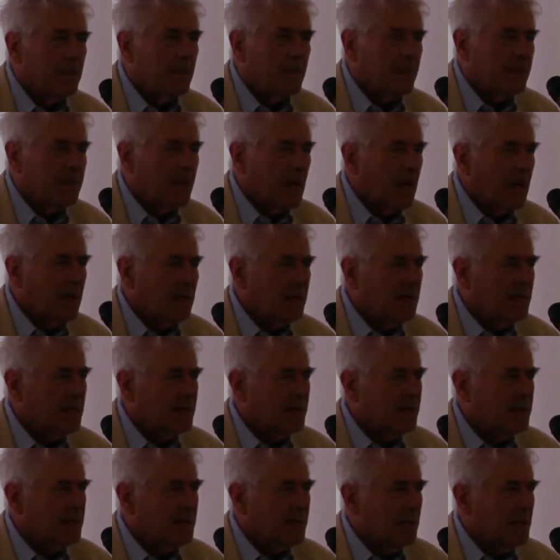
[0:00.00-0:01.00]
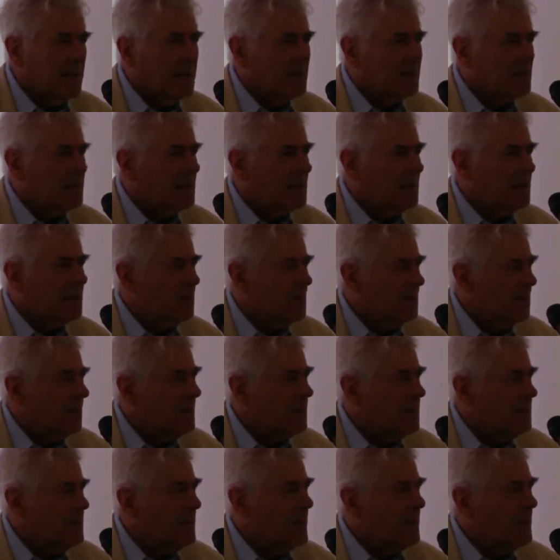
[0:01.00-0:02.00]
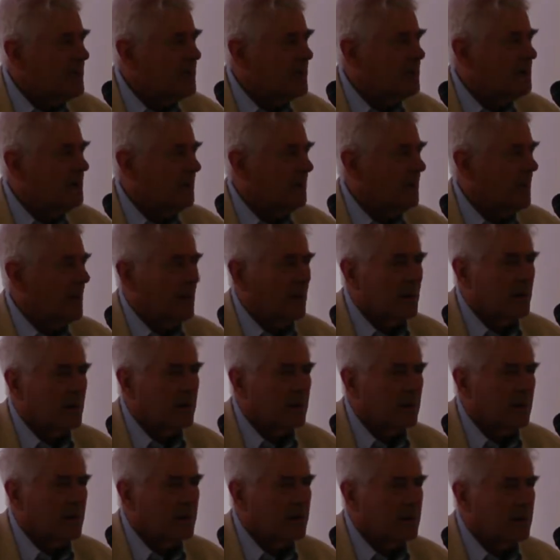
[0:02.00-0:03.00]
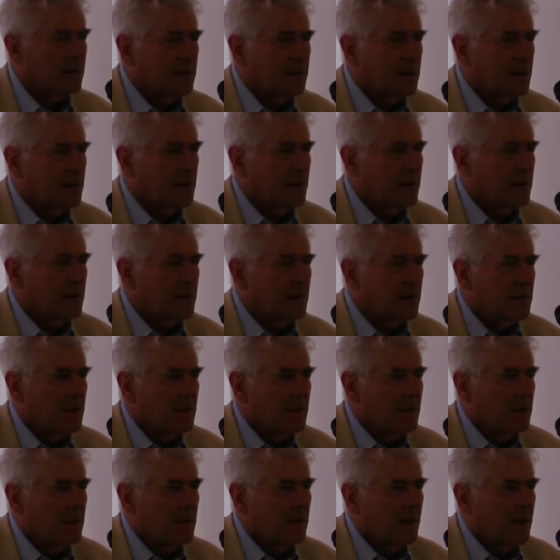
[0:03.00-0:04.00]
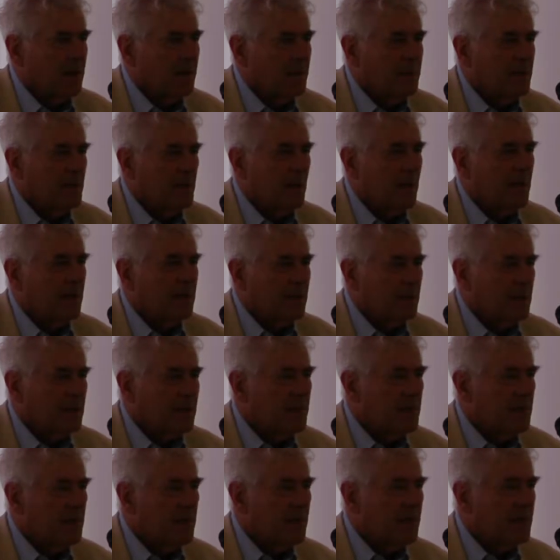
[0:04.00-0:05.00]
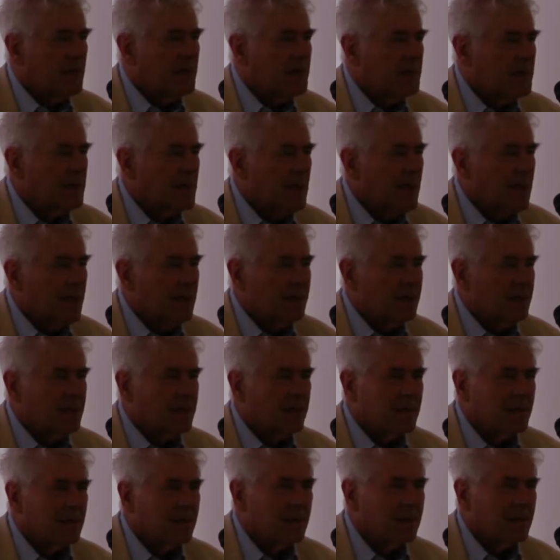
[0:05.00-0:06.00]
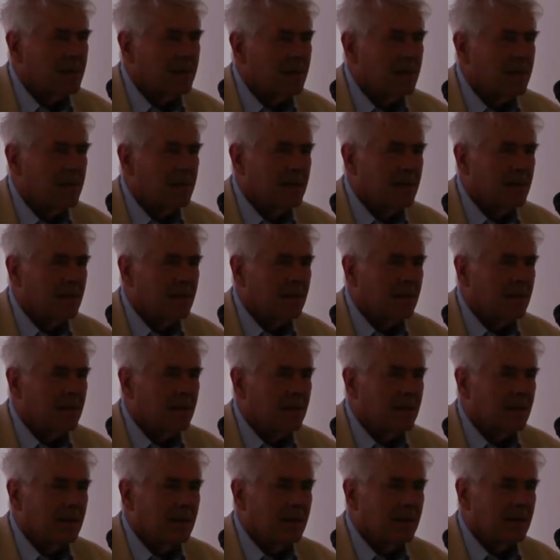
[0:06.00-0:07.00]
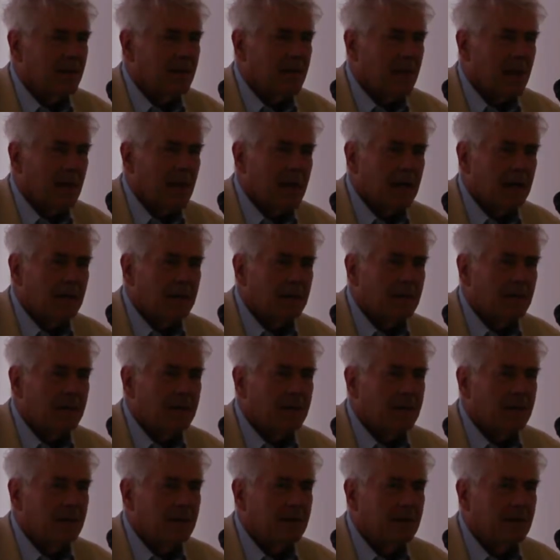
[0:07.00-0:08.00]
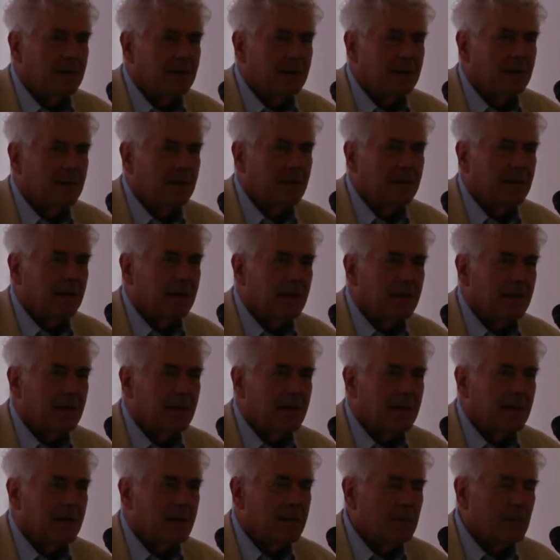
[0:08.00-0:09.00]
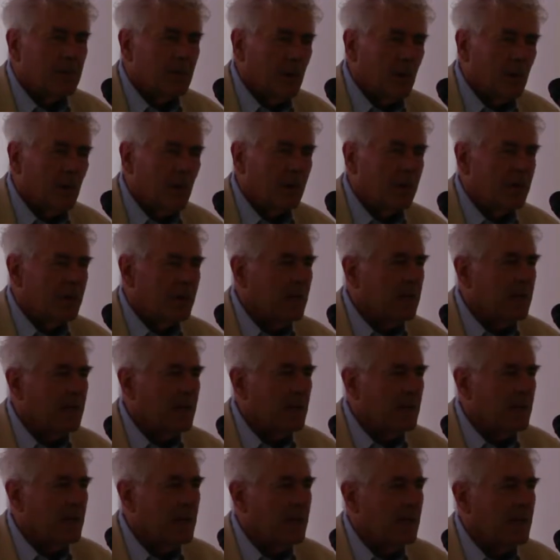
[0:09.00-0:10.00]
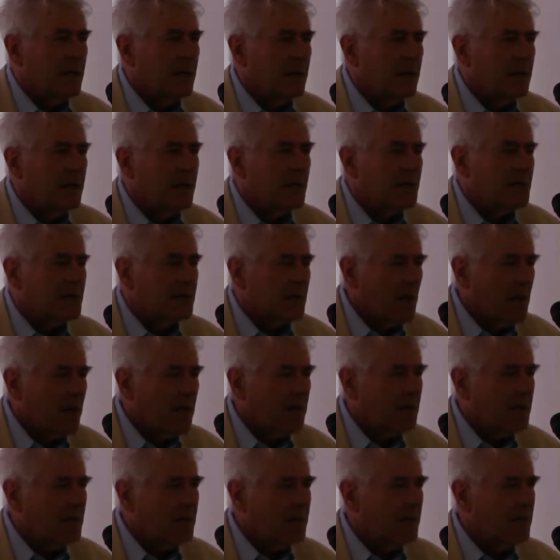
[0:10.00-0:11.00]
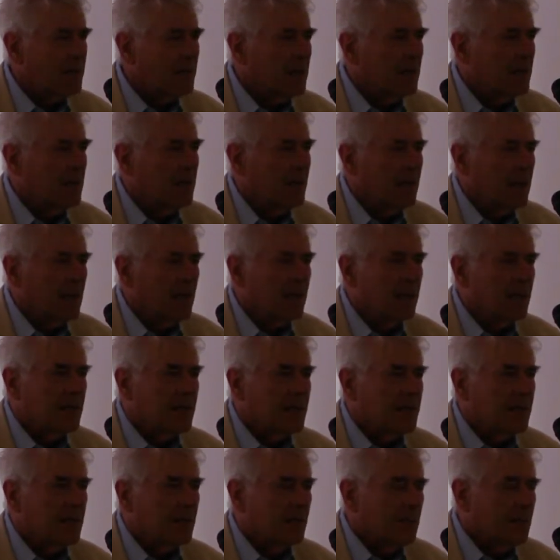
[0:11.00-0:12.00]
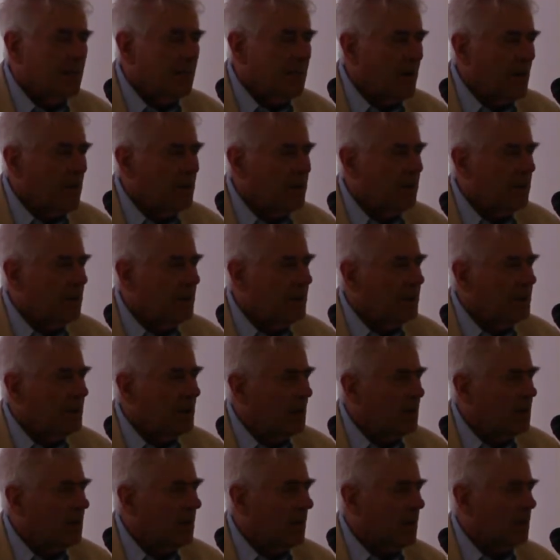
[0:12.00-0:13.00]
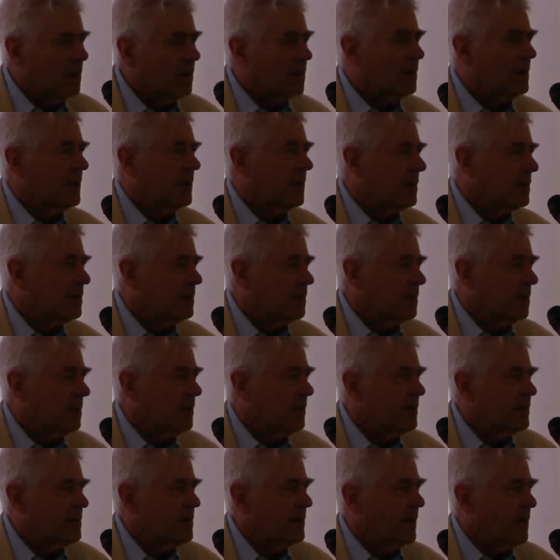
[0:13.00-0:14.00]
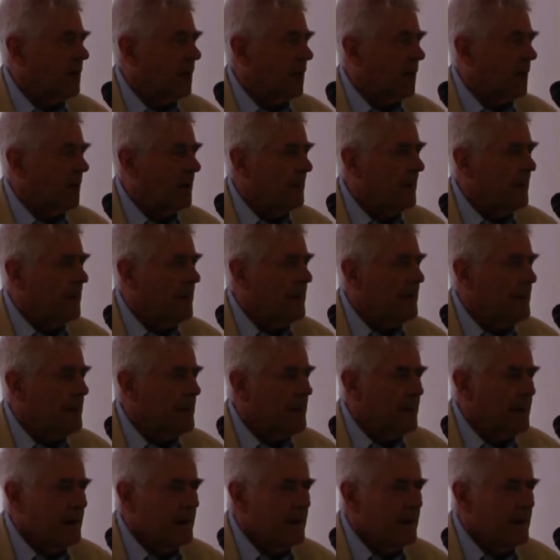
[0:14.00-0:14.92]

but that seems to sort of miss the point here. Right? Productivity is not that important in, in a sense, and it's very difficult in a service economy